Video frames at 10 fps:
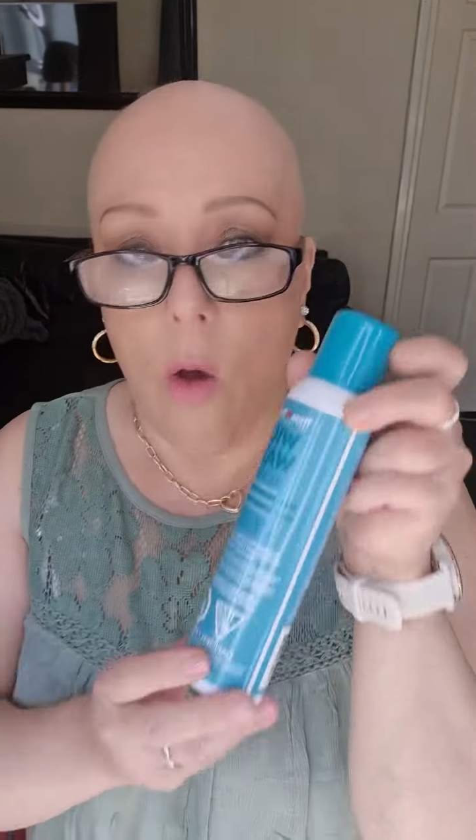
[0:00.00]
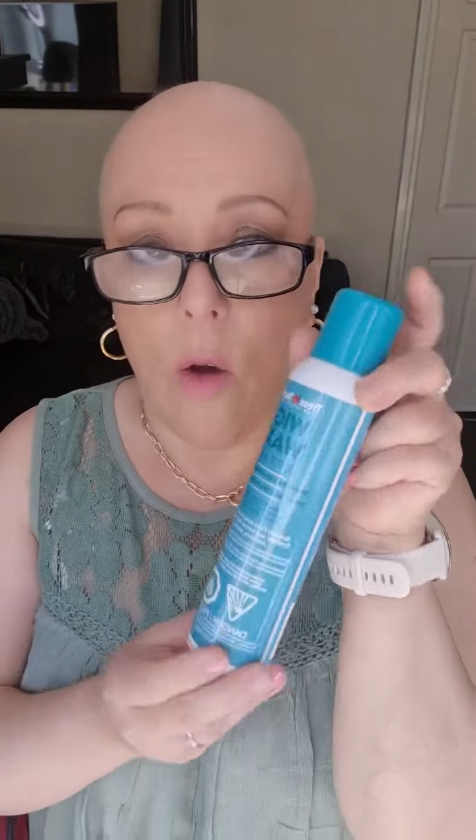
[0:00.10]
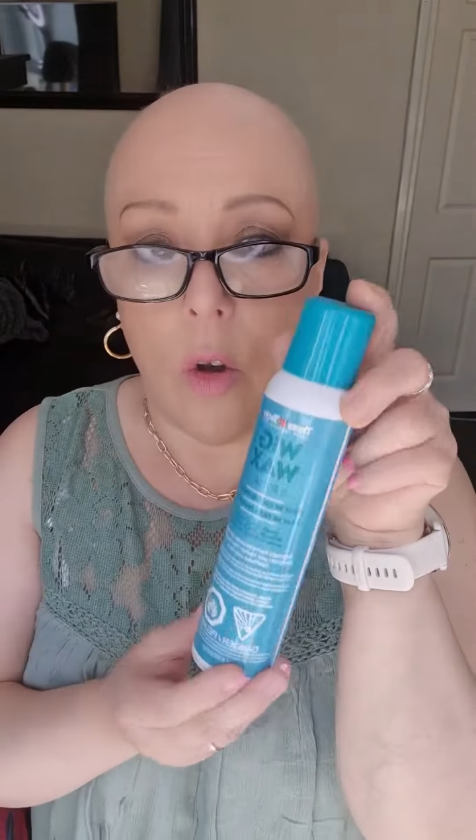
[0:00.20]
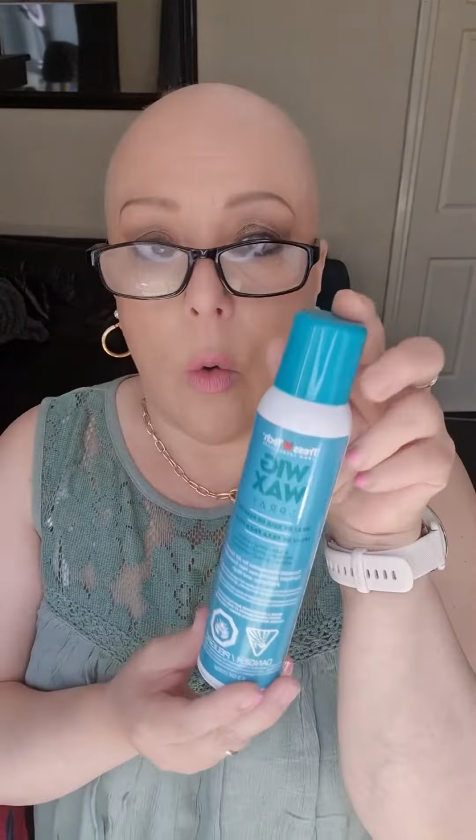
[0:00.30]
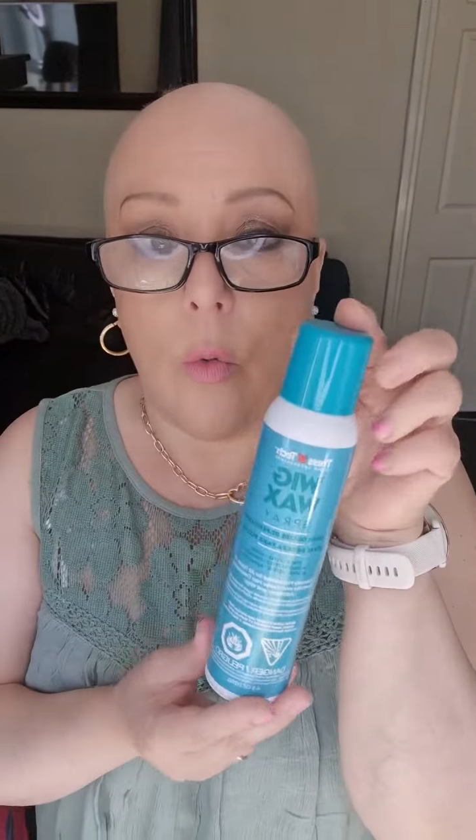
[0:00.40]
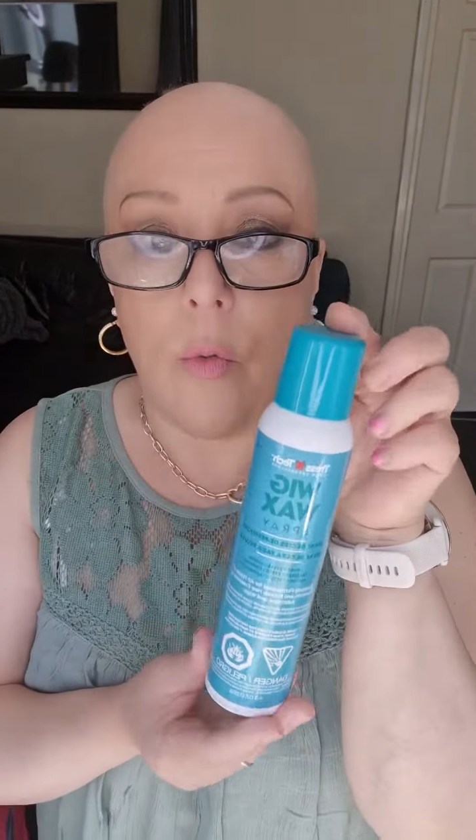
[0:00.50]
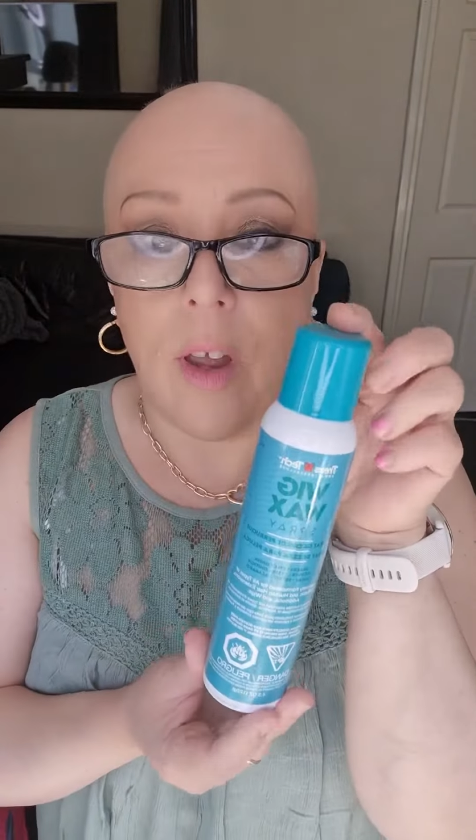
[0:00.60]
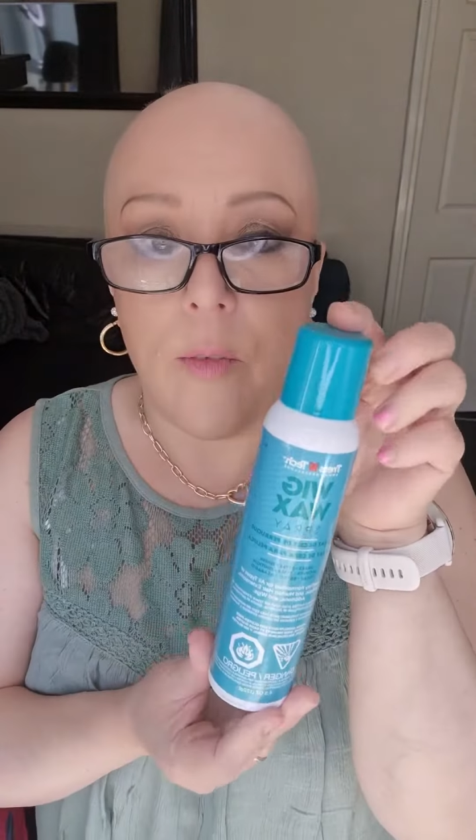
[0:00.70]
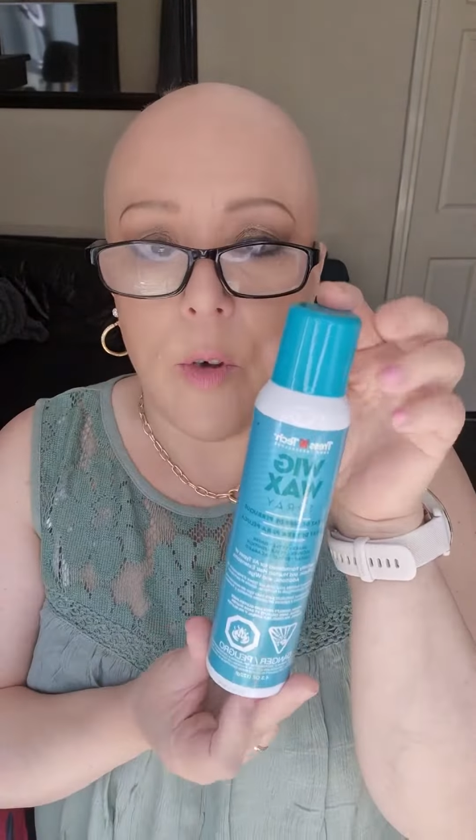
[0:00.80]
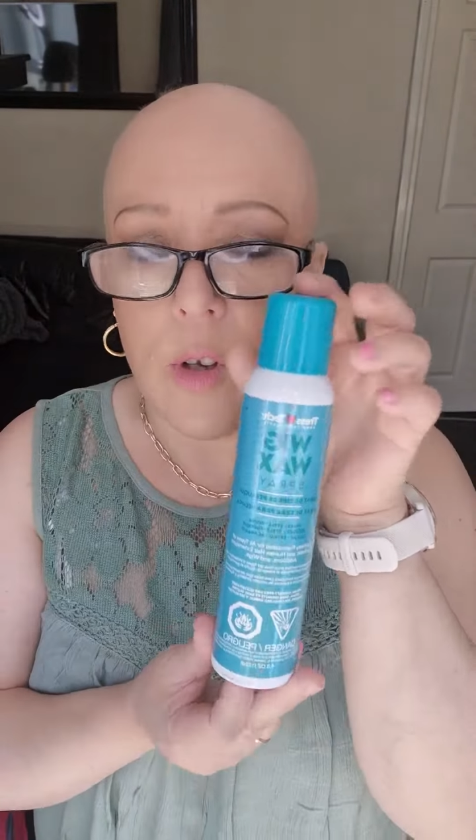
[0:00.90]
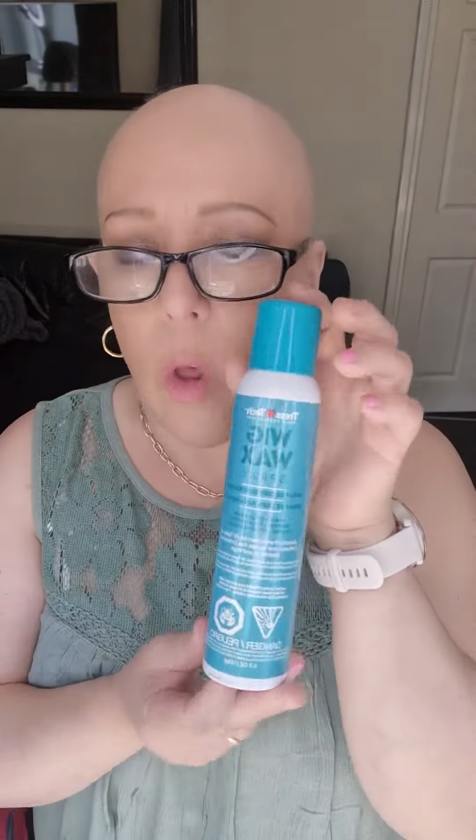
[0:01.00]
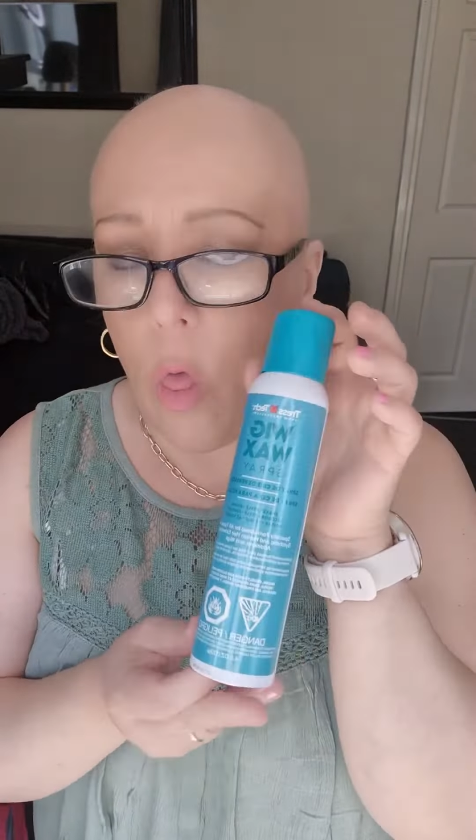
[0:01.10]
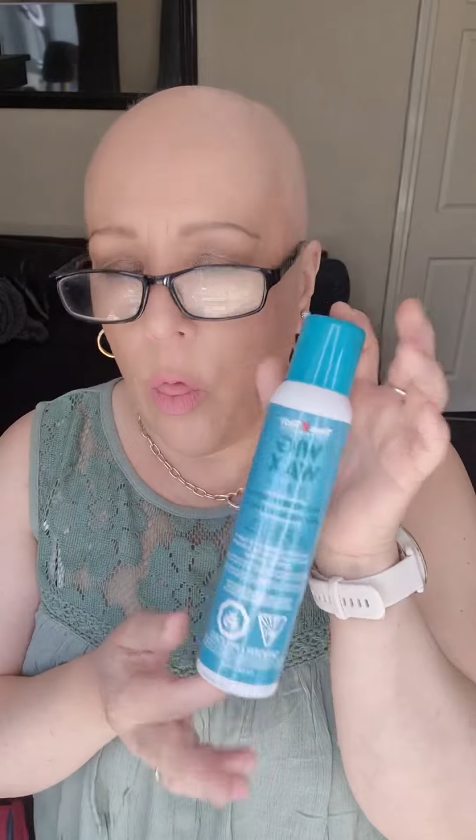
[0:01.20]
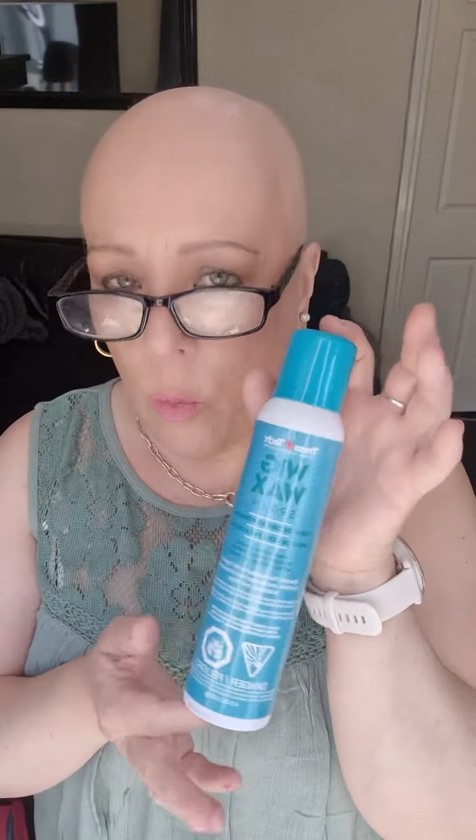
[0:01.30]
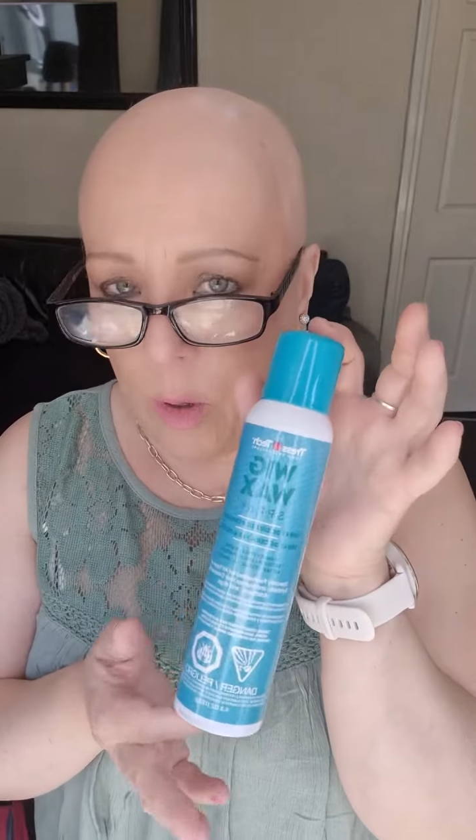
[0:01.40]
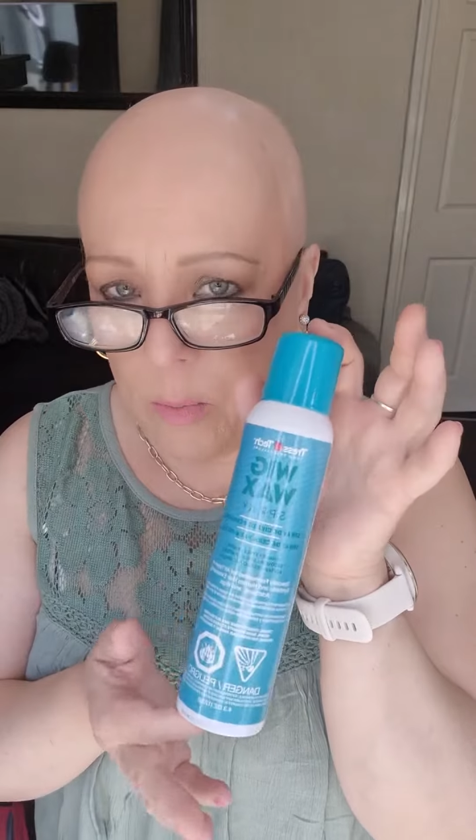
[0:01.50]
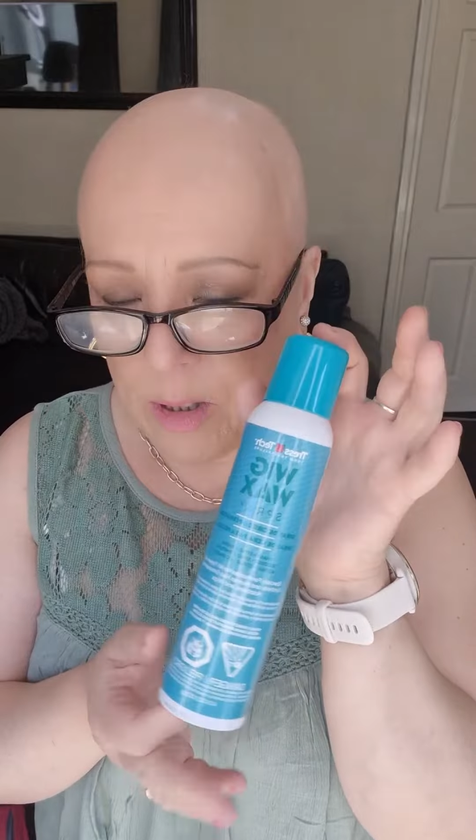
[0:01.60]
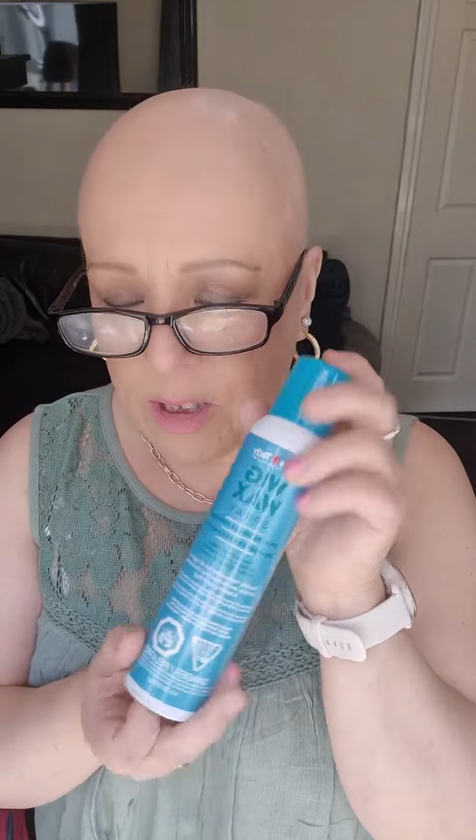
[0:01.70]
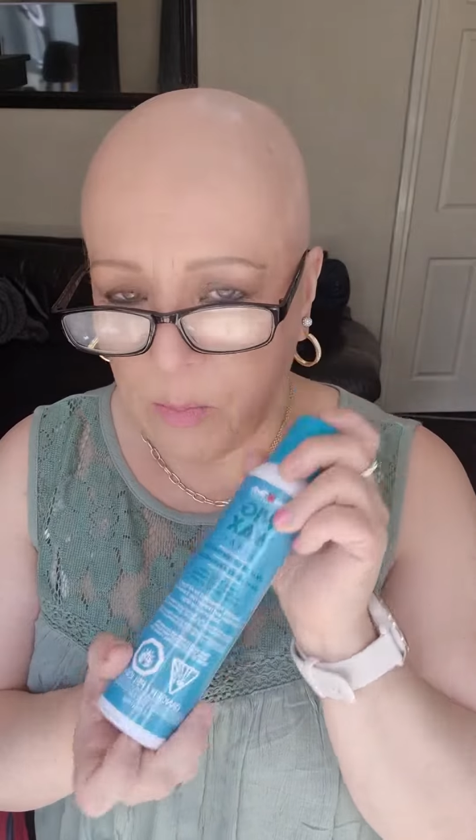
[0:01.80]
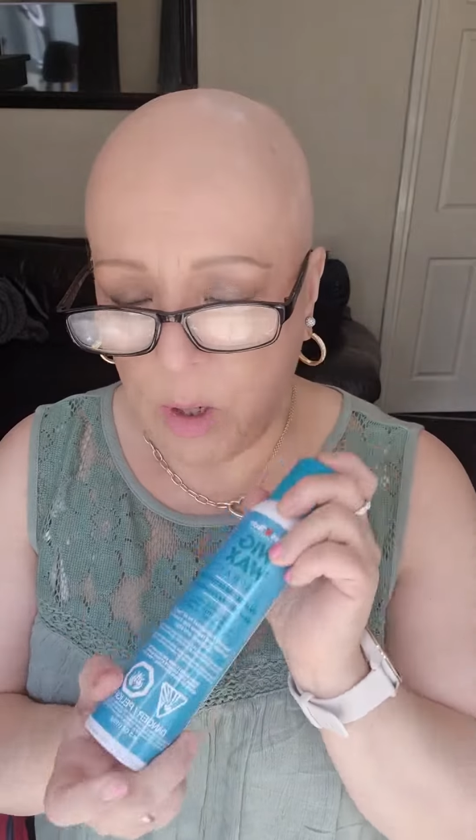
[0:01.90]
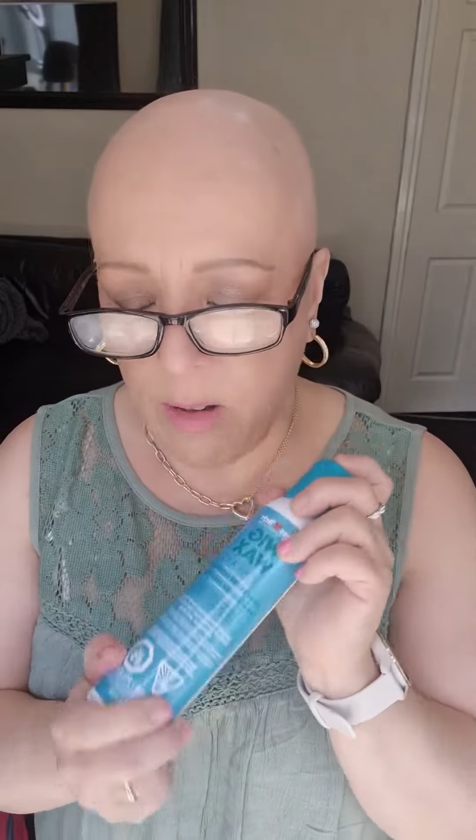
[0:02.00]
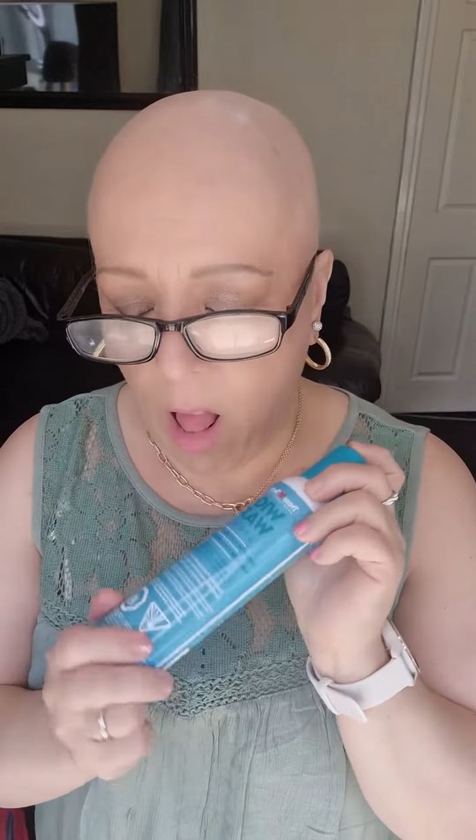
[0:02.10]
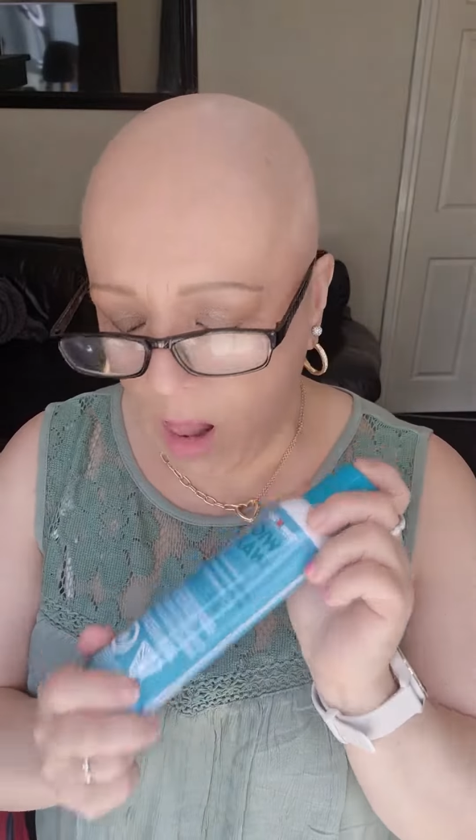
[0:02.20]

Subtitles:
an old favourite, the wig wrap spray.